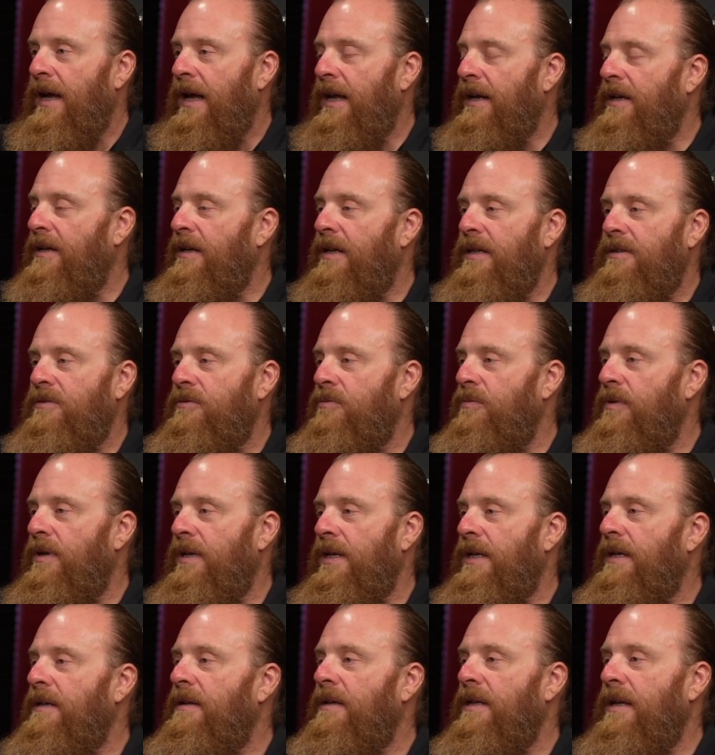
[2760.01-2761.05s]
And it's
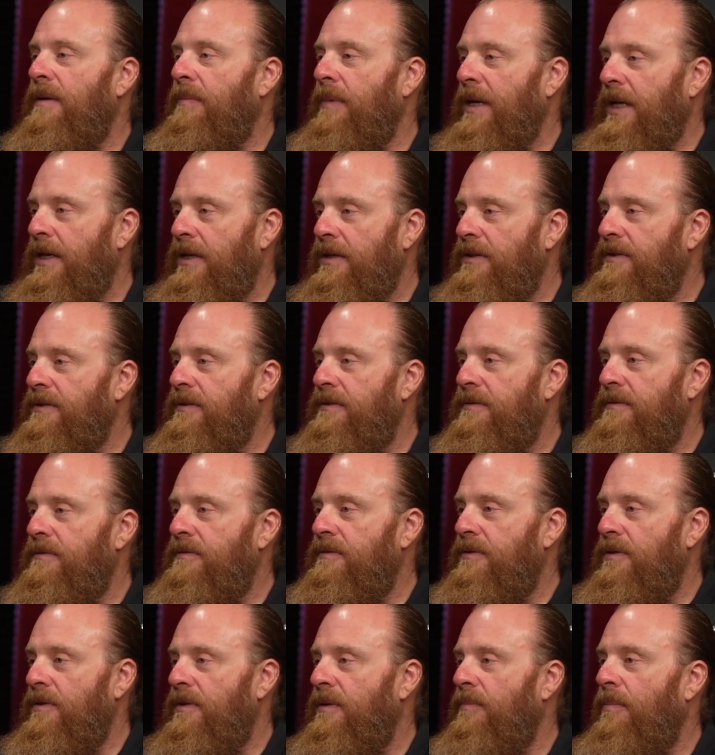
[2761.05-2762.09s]
really limitless
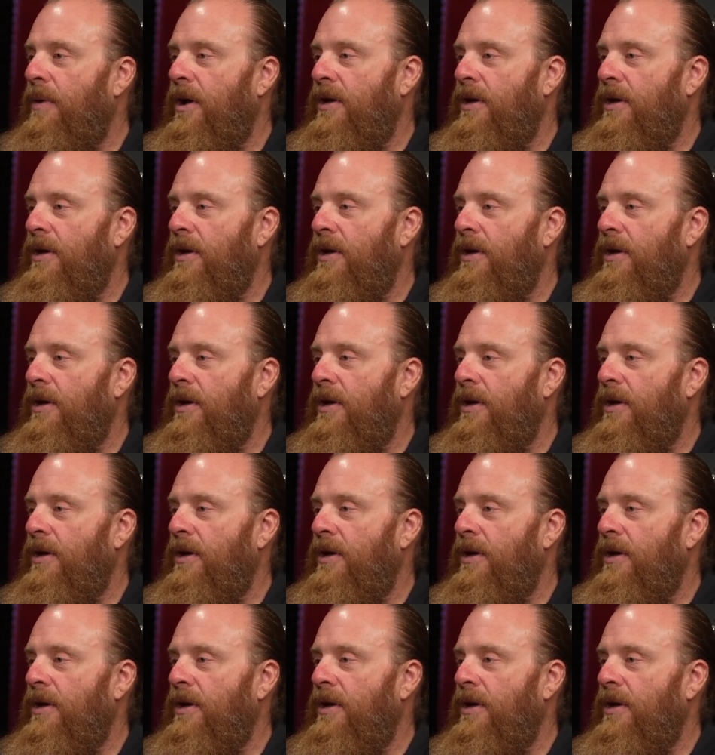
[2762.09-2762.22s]
to the